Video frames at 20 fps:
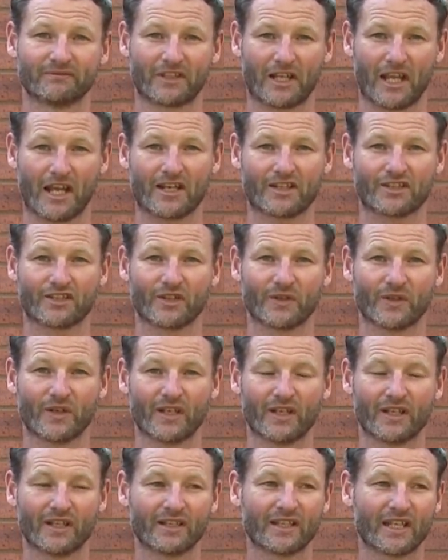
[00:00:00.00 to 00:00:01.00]
Okay, so
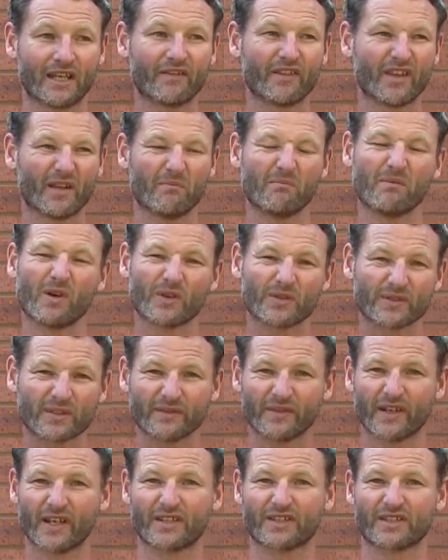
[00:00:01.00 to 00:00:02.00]
given that most
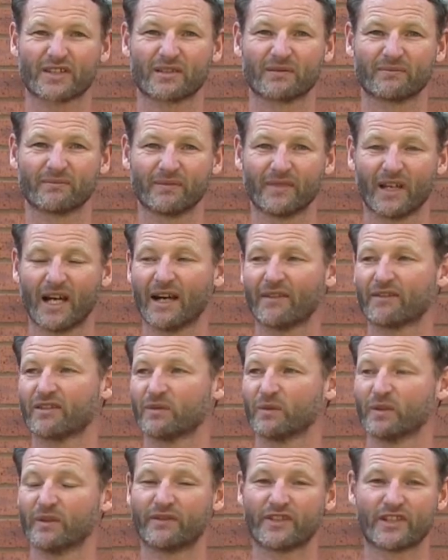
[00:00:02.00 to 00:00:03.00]
of us, after
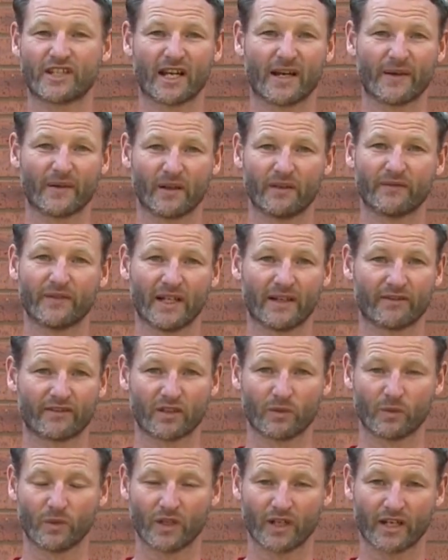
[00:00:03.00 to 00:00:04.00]
we've showered off
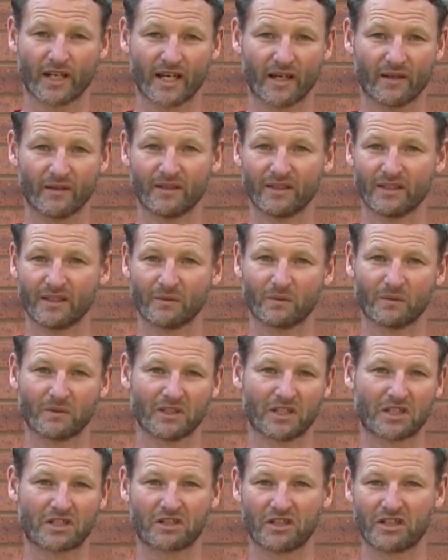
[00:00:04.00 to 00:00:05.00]
after a workout, will
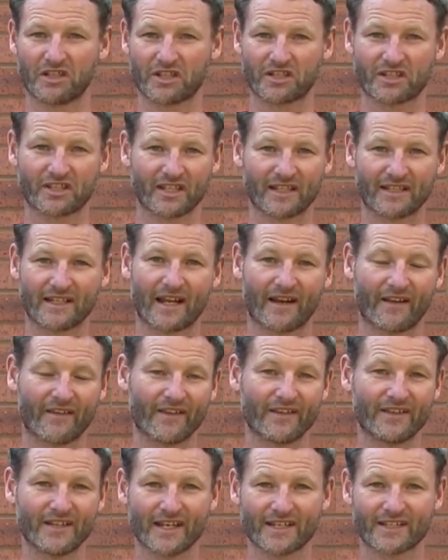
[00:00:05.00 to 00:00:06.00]
literally just sit down at
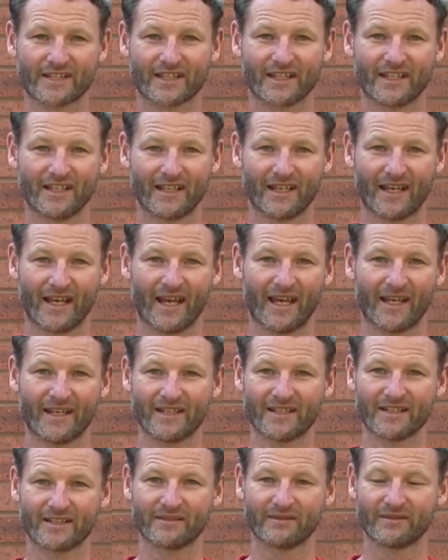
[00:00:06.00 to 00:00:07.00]
the desk
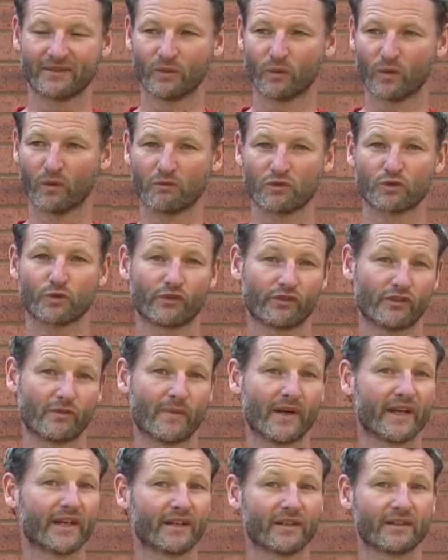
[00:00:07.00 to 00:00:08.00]
and the
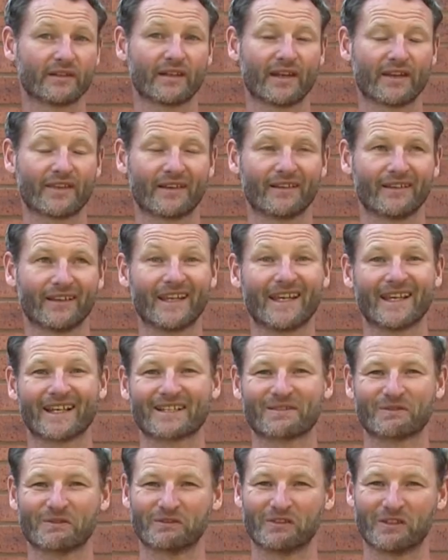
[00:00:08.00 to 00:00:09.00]

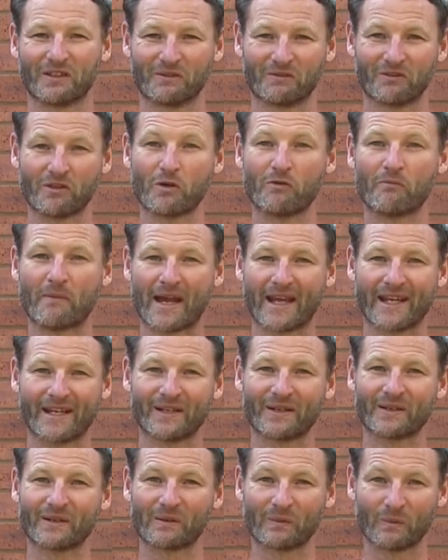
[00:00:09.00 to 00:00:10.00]
legs will
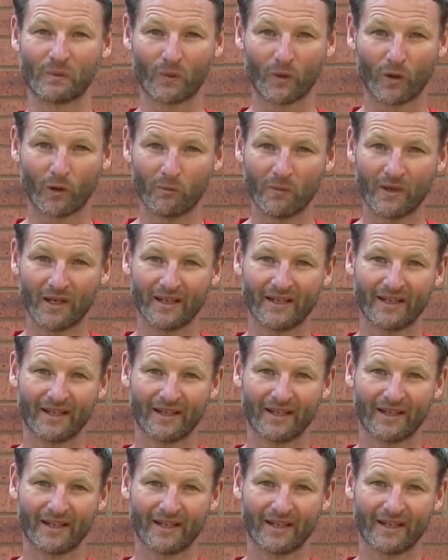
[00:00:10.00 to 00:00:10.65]
remain warm